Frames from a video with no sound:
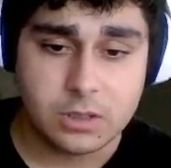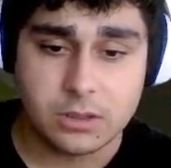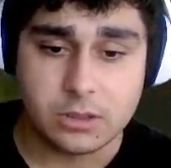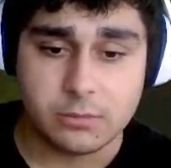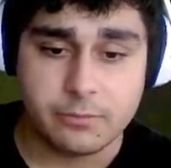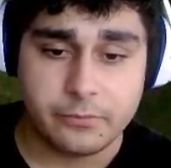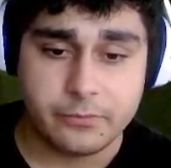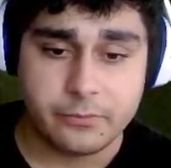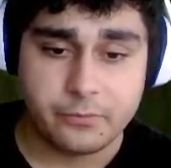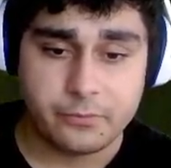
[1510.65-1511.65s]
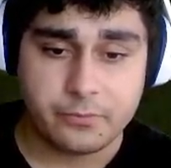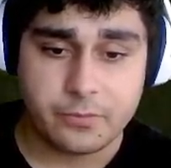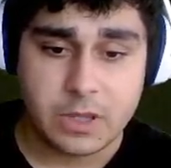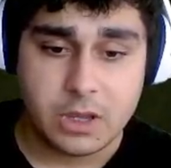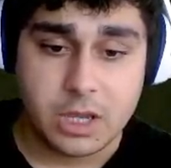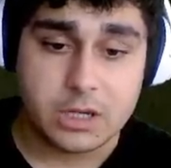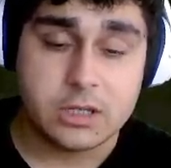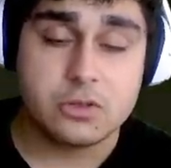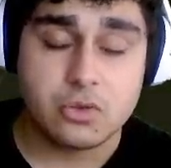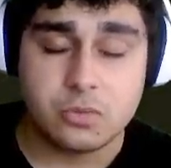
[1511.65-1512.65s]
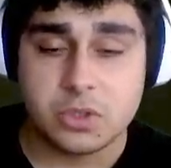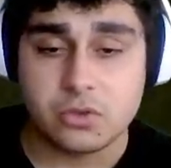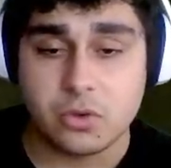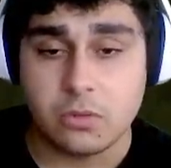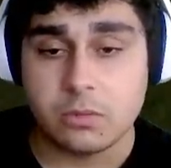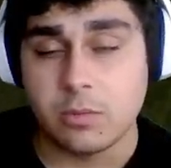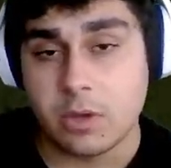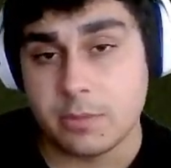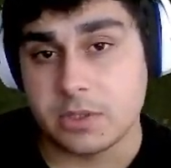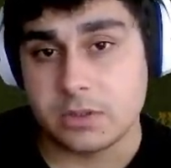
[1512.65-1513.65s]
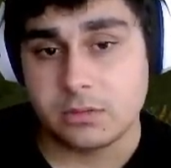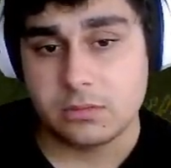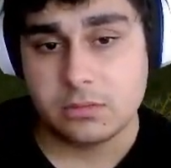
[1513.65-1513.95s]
yeah, I think it should be throwable weapons.